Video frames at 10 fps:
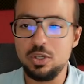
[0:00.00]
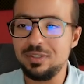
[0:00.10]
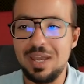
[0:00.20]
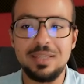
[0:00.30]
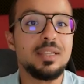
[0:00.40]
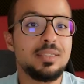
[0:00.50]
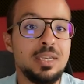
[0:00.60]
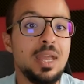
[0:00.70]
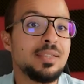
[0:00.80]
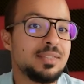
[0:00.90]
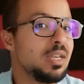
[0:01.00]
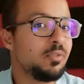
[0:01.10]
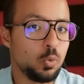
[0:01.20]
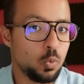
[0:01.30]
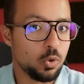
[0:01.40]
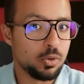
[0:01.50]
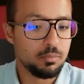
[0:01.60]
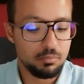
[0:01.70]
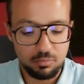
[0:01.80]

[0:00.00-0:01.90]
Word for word: just add a T and see if it will work.